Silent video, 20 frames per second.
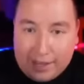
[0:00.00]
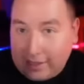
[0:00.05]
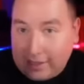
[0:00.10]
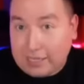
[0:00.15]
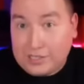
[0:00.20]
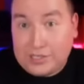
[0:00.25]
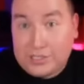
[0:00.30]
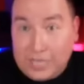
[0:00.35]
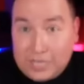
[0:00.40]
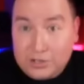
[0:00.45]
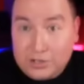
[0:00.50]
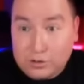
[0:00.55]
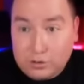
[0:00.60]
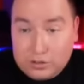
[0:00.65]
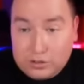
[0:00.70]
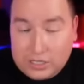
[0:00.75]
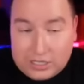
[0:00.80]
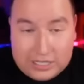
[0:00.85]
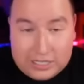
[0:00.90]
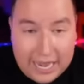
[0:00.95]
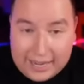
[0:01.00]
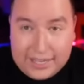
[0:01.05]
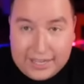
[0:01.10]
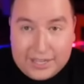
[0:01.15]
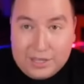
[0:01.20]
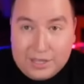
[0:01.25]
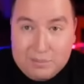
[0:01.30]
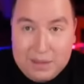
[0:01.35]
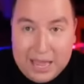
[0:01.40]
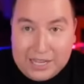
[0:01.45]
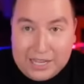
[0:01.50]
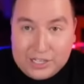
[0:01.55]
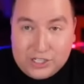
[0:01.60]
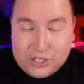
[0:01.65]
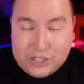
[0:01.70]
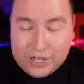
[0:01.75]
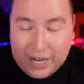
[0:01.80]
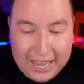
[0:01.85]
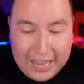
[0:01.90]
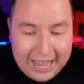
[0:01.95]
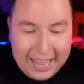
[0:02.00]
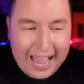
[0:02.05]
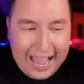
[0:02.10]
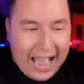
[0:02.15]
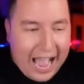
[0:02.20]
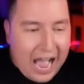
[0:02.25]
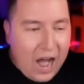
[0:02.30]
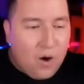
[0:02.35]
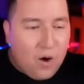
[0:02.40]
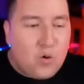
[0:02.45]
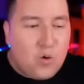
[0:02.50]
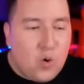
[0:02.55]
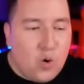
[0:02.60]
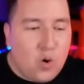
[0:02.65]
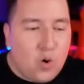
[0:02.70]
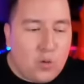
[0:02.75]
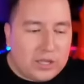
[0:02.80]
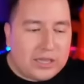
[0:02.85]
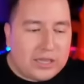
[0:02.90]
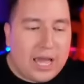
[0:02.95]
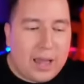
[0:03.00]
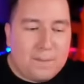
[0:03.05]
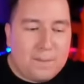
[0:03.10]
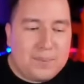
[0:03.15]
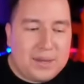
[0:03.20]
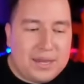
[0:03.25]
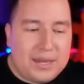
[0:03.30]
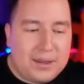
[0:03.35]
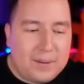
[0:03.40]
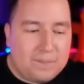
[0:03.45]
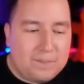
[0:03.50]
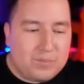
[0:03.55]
and that Sentinels attacking the mansion. How cool would that be